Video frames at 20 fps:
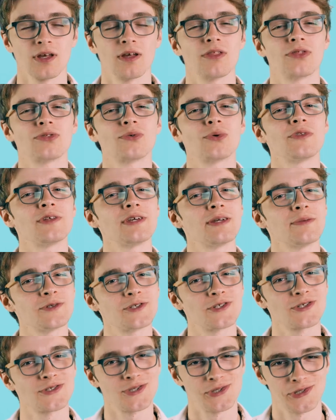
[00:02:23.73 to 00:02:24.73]
Through the
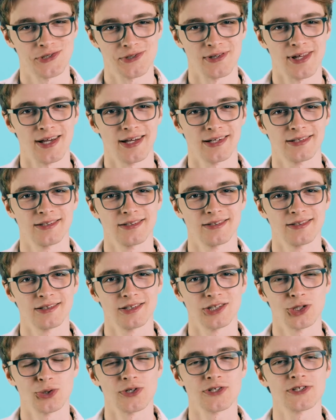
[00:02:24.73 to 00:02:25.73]
images you select,
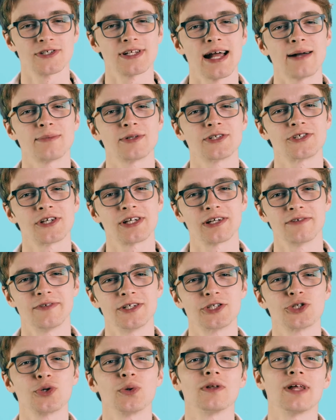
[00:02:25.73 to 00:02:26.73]
you're establishing a
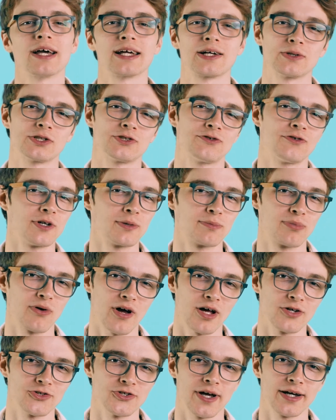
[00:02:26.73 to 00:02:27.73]
visual language for your
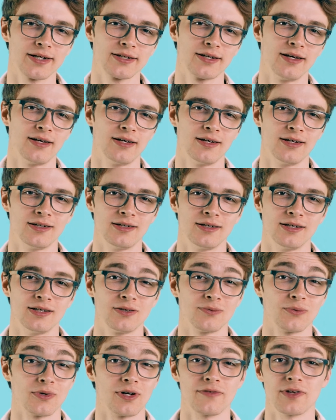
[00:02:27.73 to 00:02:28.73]
project.
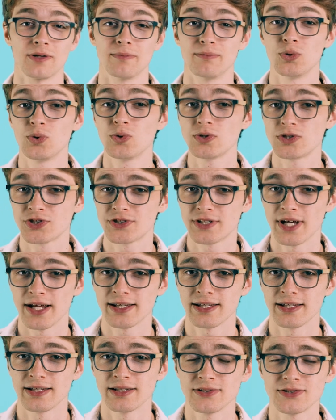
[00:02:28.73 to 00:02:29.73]
Whatever the mood you're
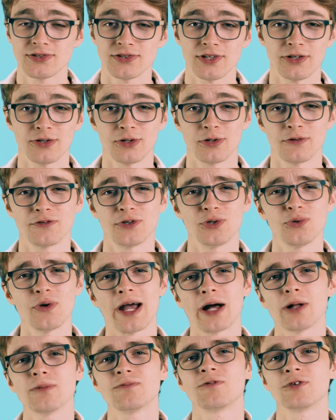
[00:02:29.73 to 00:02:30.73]
setting is, here are a few
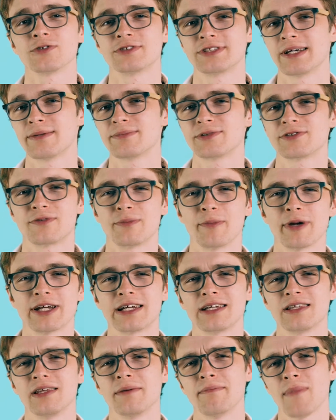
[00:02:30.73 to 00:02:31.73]
helpful tips for
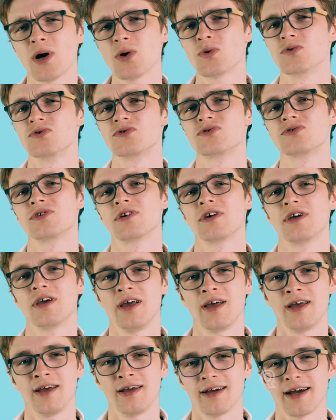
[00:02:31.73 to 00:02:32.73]
making the most
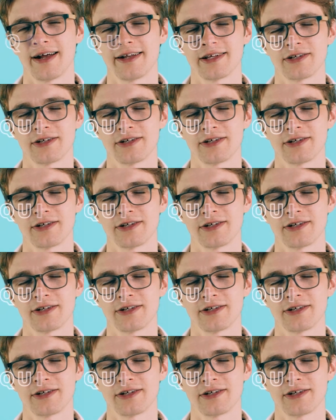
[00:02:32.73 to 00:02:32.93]
out of your